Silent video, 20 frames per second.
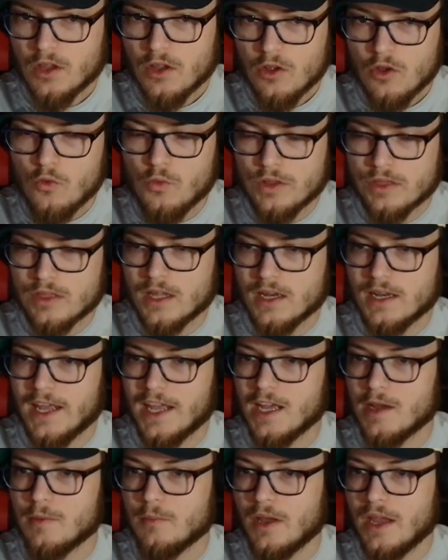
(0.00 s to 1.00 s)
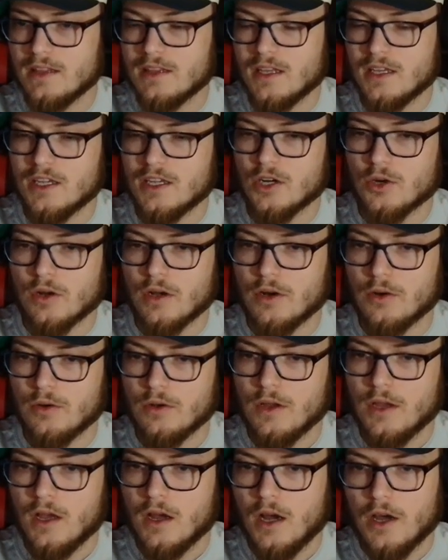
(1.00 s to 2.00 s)
with the NAM and the Euro.
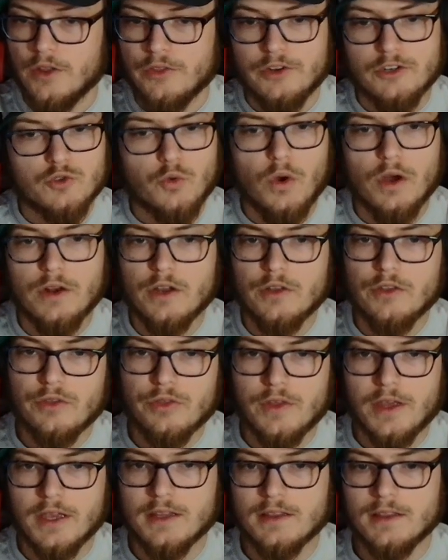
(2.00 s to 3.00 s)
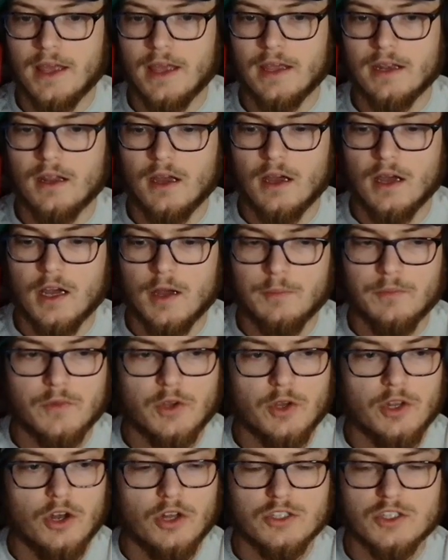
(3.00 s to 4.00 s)
There's one other thing that
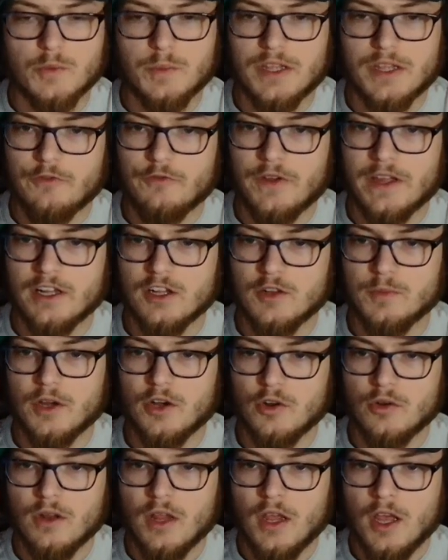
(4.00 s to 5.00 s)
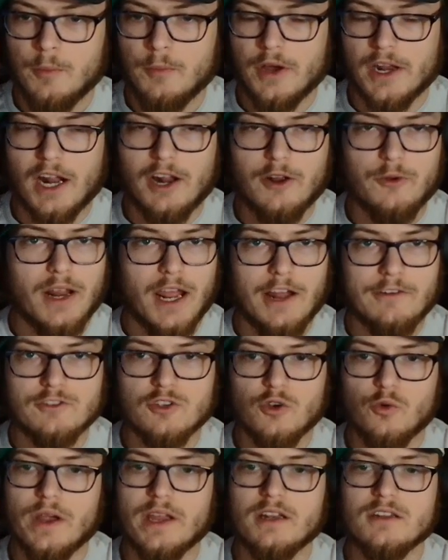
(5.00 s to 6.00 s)
could also be a fail mode, but I would have to
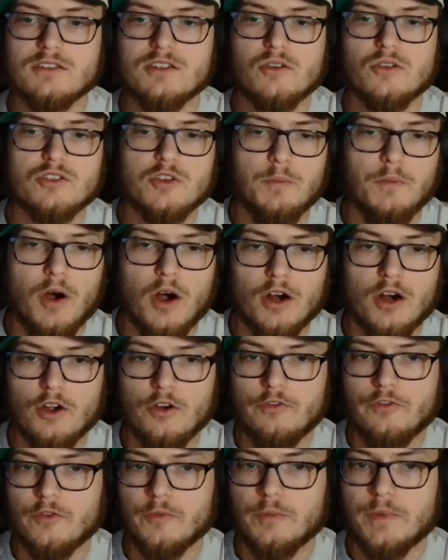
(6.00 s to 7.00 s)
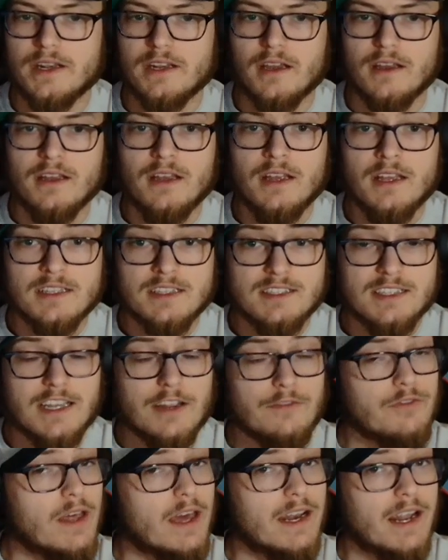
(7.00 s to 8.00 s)
wait until tomorrow for me to see
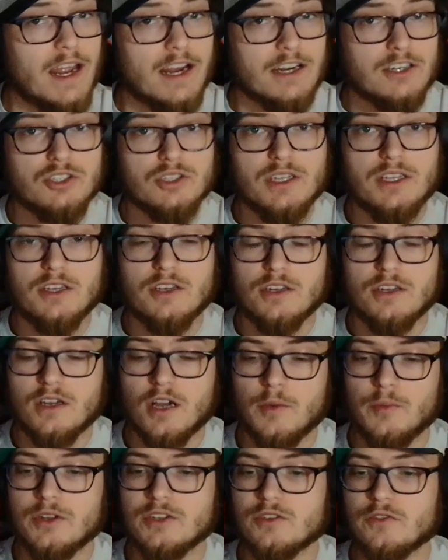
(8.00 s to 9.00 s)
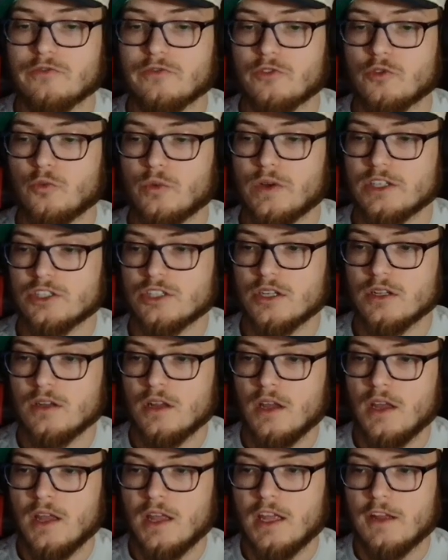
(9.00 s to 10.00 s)
if that actually could come into fruition.
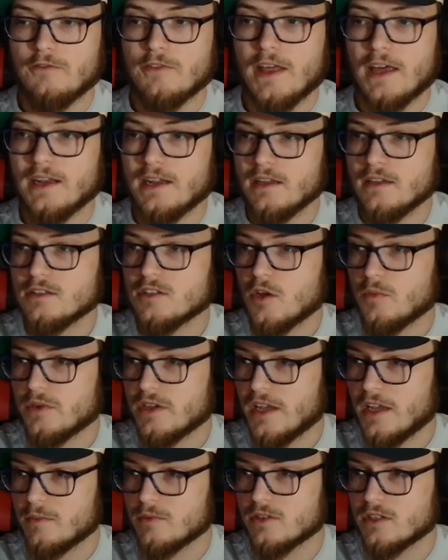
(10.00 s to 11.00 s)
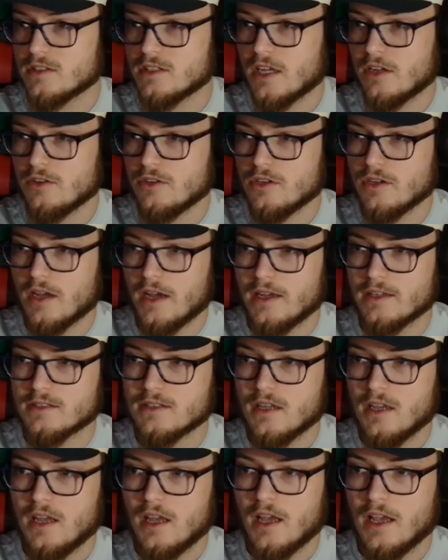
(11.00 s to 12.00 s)
If that is, I'll be able to tell you guys
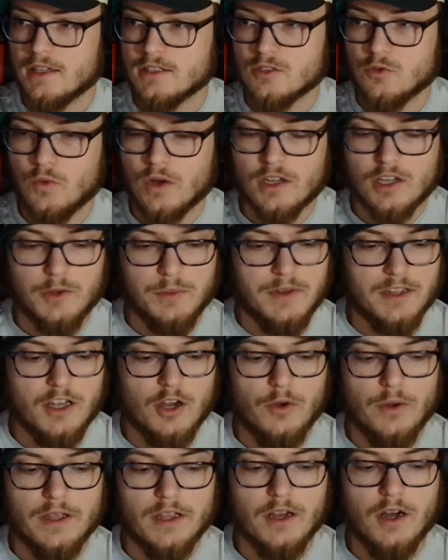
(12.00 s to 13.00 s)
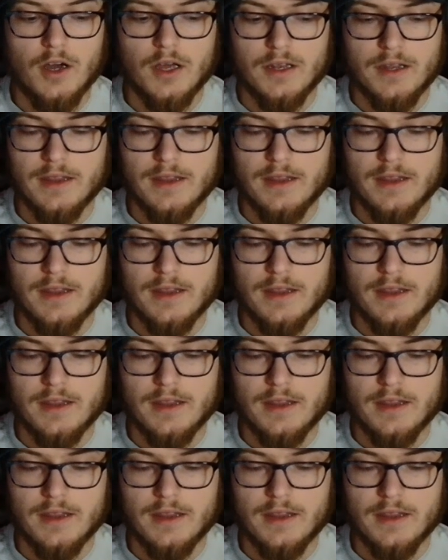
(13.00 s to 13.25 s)
as to what could be going on